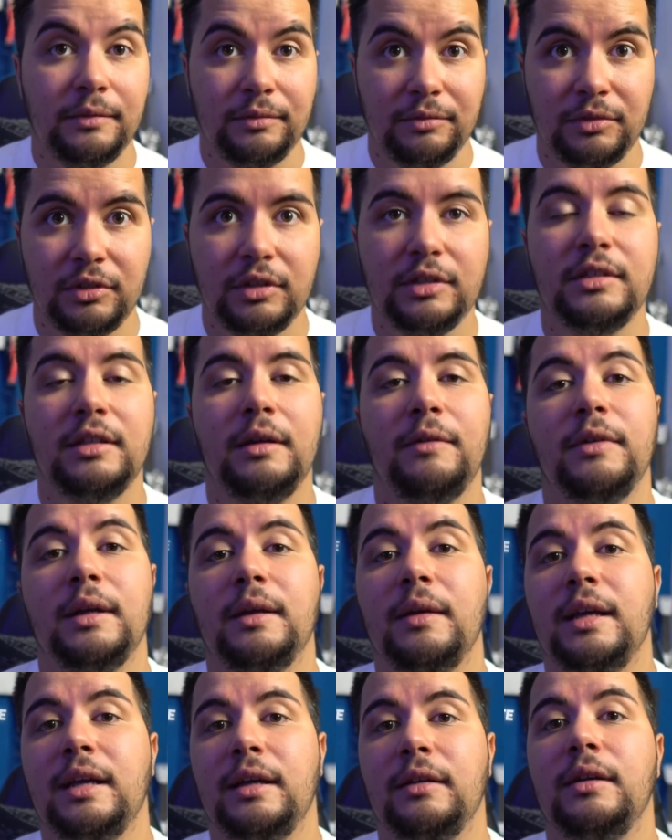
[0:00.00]
First, a
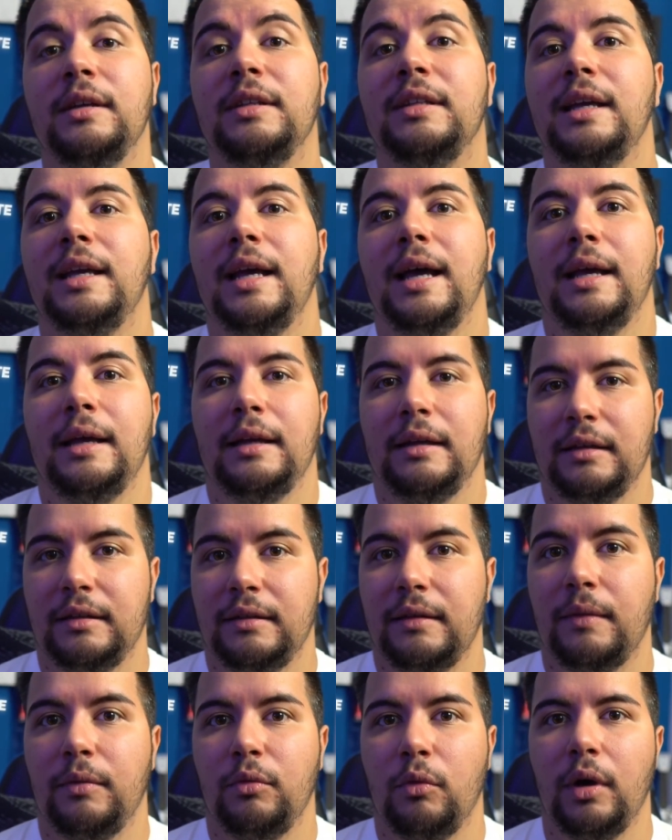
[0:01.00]
very interesting ad.
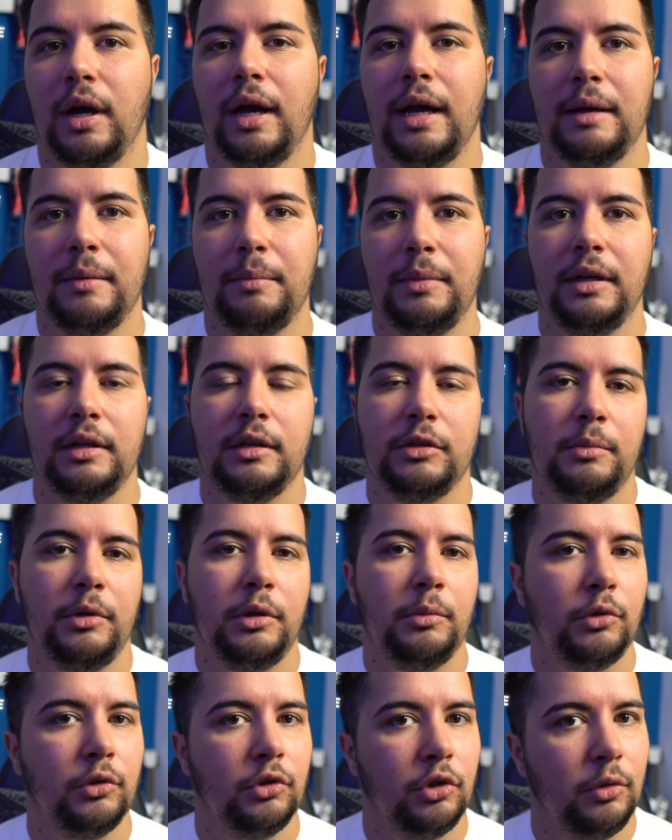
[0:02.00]
Why? Because
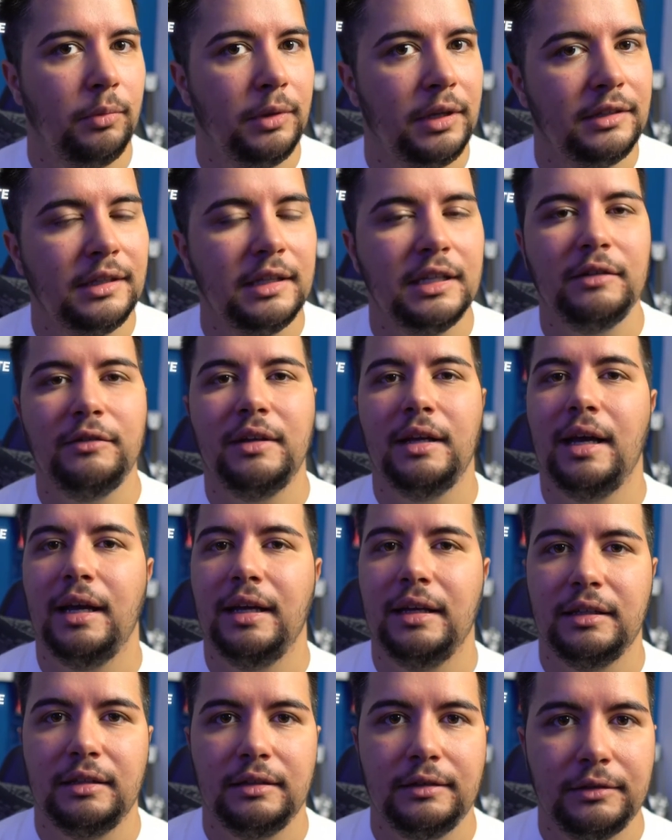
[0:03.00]
people comment, leave a
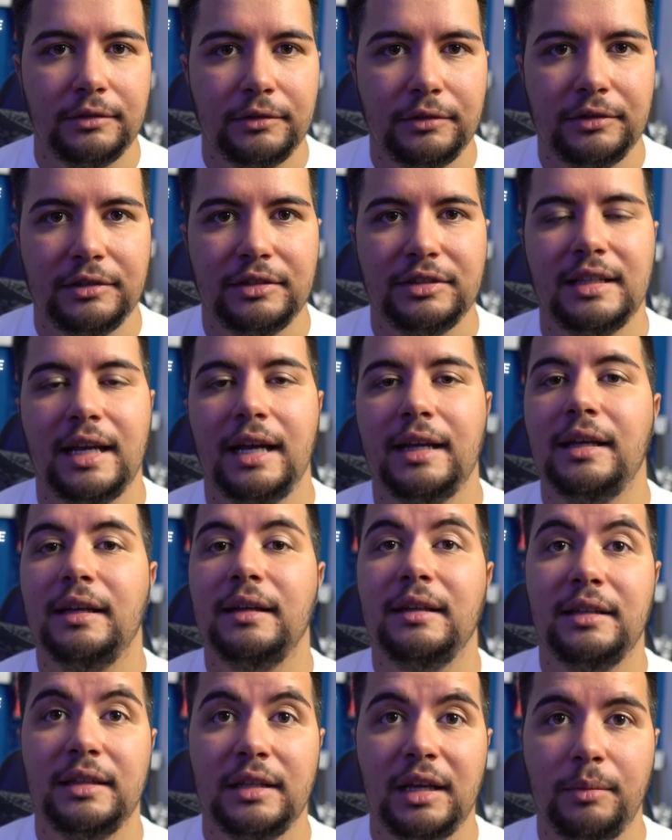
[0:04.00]
like.
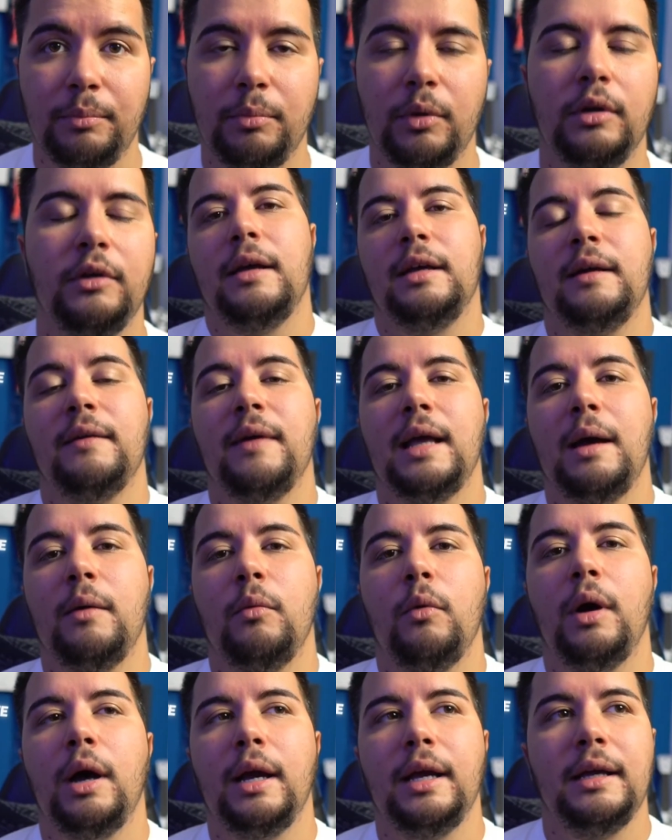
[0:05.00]
Second, a positive ad.
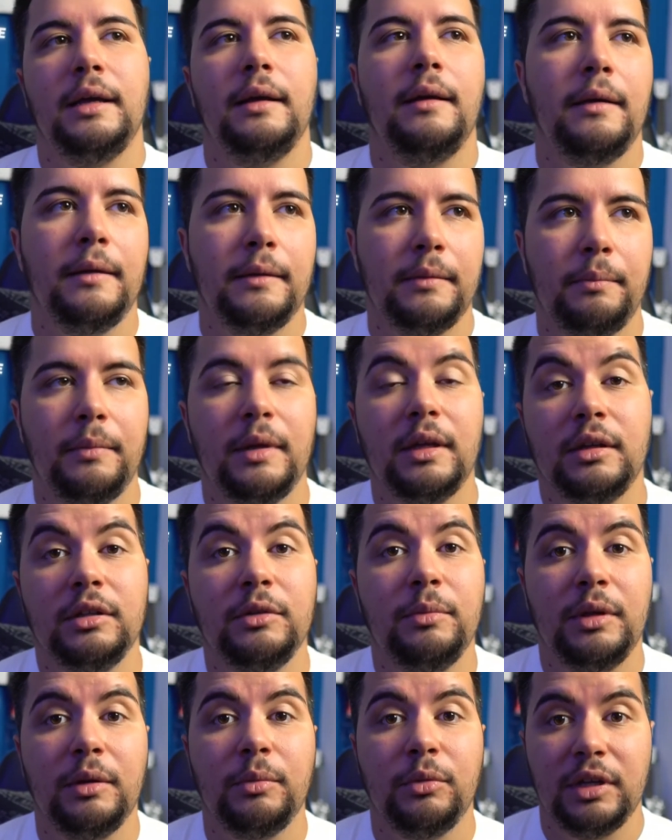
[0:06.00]
Why? Because
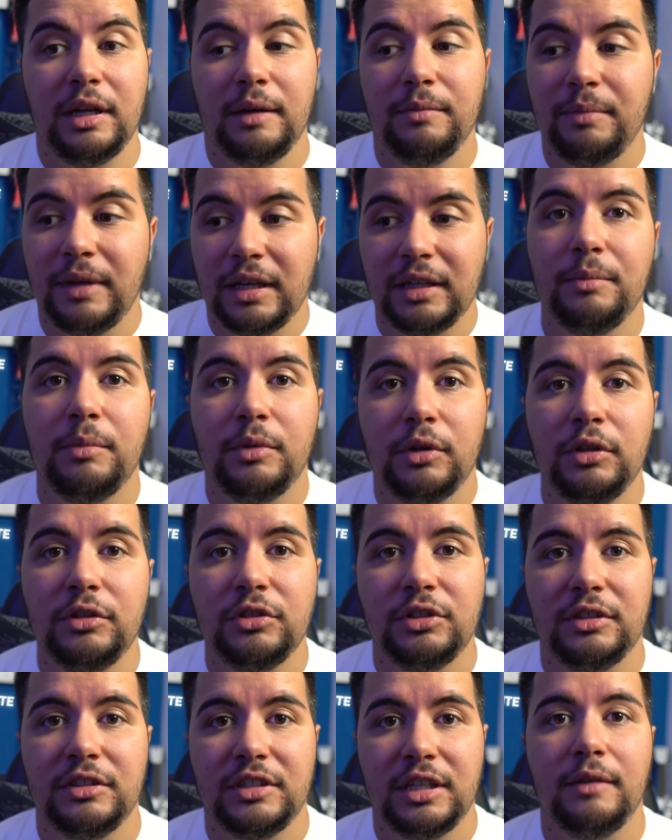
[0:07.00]
people have made a
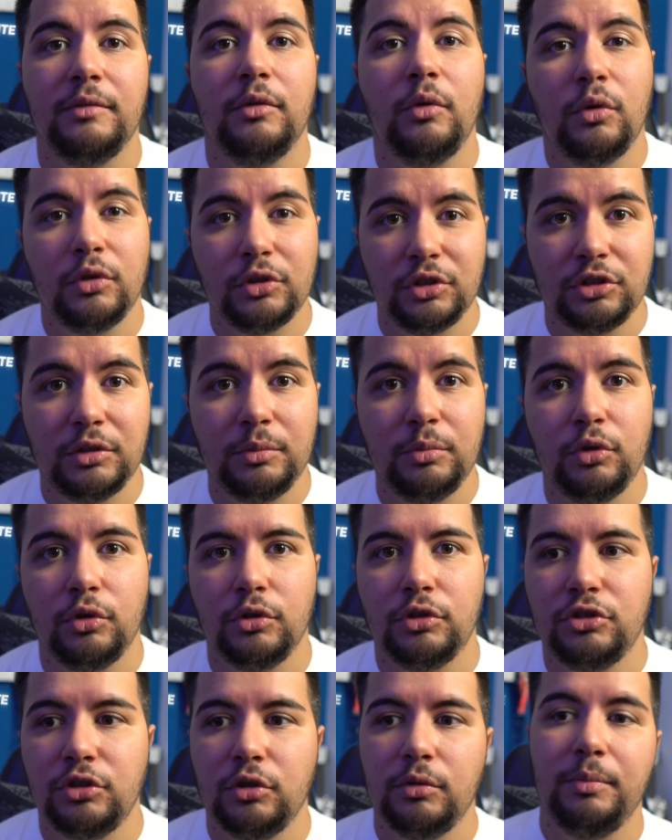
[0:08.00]
purchase, have ordered the
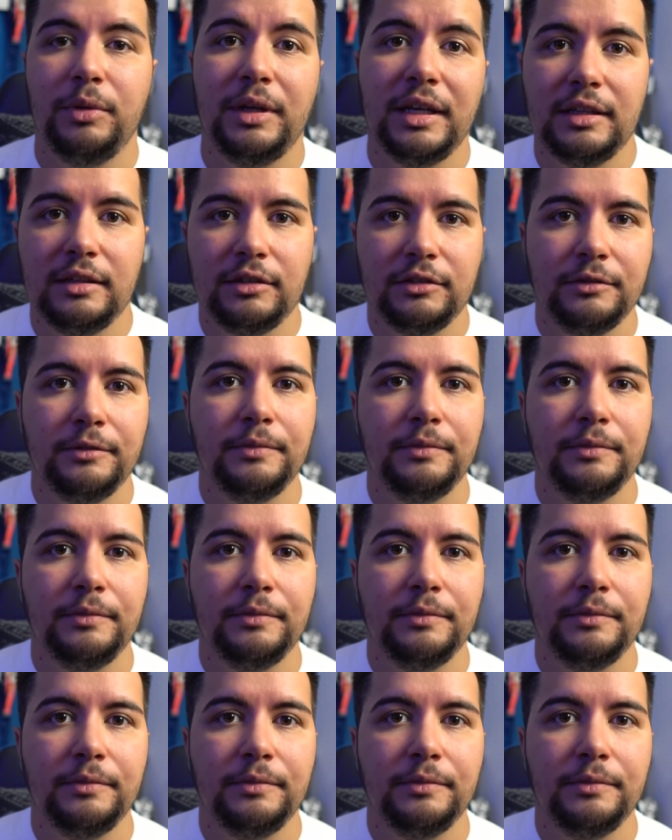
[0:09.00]
book, so ping.